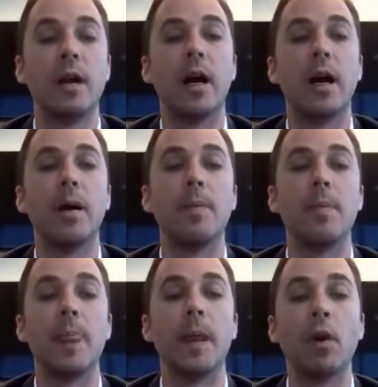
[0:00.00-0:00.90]

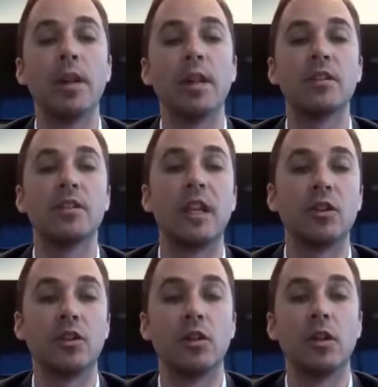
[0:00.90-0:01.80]
And one of the
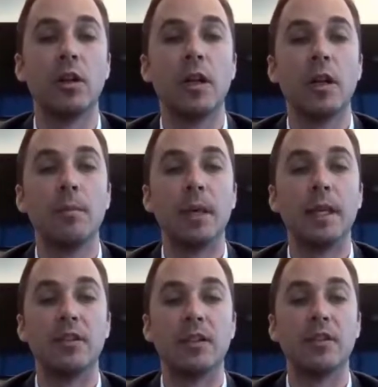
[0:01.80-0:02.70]
essential
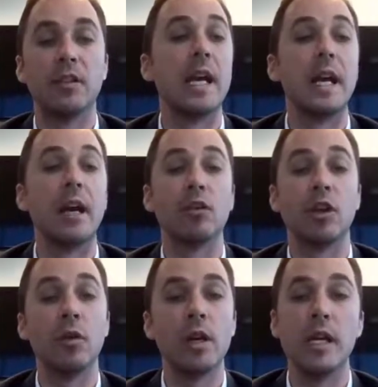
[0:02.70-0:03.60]
pieces in the
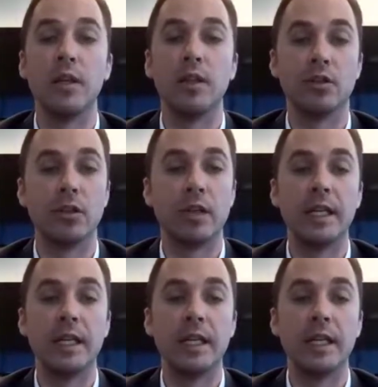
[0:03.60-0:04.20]
Arizona industry,